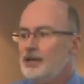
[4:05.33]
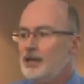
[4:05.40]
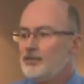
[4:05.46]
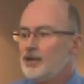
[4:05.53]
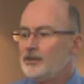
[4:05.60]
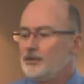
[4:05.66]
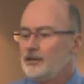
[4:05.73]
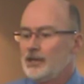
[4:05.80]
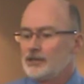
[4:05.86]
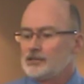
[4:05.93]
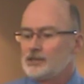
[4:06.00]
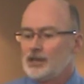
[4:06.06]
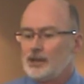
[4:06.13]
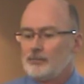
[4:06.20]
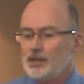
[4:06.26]
And then the
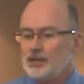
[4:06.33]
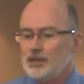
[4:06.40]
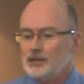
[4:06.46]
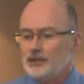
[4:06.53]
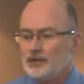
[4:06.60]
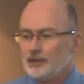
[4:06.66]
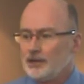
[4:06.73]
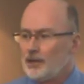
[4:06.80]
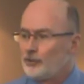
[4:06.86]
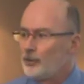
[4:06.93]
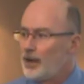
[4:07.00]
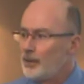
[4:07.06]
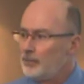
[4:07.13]
next time they needed another